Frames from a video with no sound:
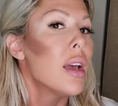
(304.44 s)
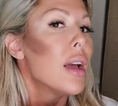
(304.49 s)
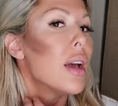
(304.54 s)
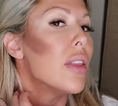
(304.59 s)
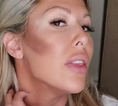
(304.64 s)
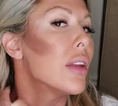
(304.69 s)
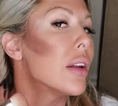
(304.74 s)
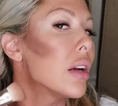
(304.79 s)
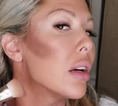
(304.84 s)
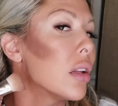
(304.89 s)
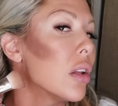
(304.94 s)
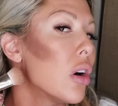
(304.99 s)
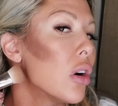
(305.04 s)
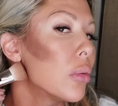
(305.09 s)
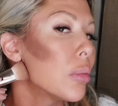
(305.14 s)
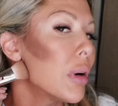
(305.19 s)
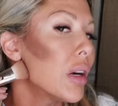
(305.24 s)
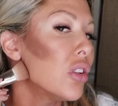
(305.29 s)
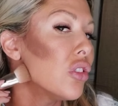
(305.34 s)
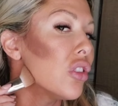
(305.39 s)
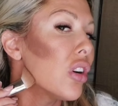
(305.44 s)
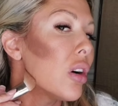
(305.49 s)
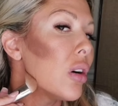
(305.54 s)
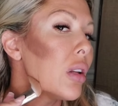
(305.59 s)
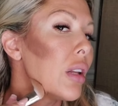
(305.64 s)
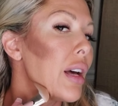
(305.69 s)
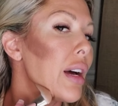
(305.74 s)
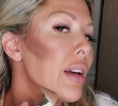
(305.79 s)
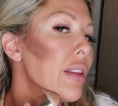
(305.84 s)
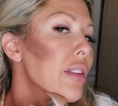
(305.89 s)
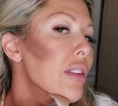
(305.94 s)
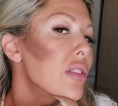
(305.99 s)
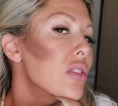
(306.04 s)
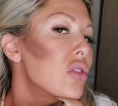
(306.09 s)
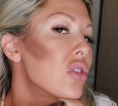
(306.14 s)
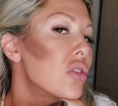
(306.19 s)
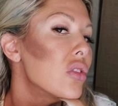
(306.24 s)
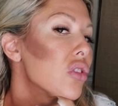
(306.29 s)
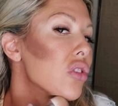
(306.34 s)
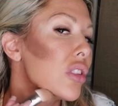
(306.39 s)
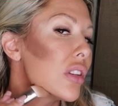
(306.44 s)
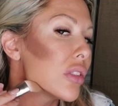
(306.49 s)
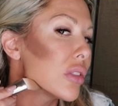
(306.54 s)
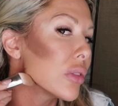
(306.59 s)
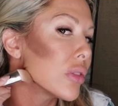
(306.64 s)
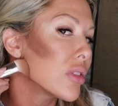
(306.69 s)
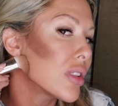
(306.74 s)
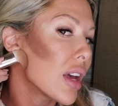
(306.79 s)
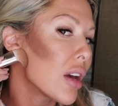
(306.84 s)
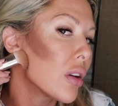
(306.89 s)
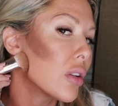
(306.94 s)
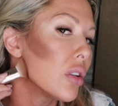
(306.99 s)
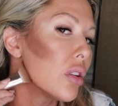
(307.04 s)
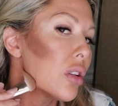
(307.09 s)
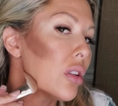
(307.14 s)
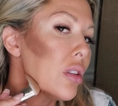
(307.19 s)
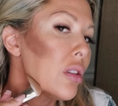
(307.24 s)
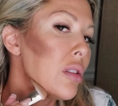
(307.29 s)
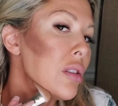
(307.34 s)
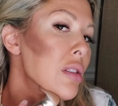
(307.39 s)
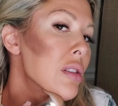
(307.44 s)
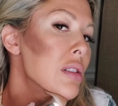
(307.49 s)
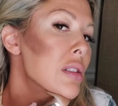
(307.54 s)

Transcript: And then along my jawline, this just chisels out your